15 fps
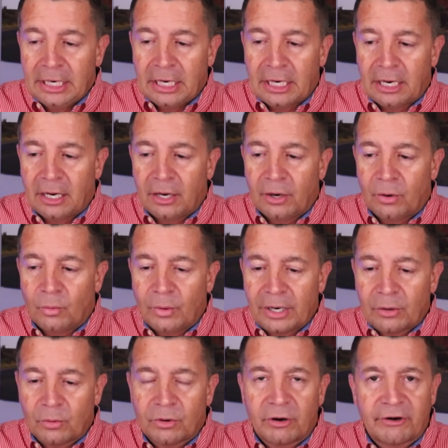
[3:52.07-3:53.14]
Uh,
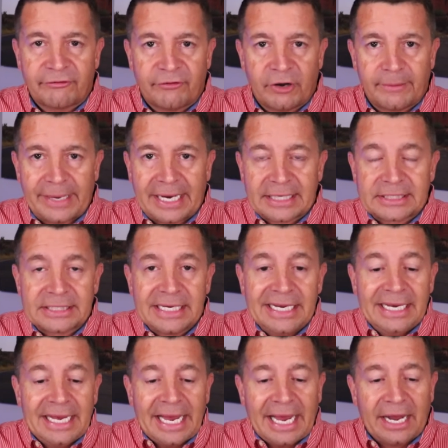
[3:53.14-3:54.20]
where were our fallbacks?
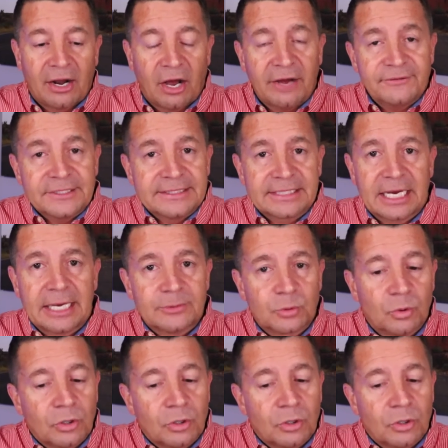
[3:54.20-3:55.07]
And oftentimes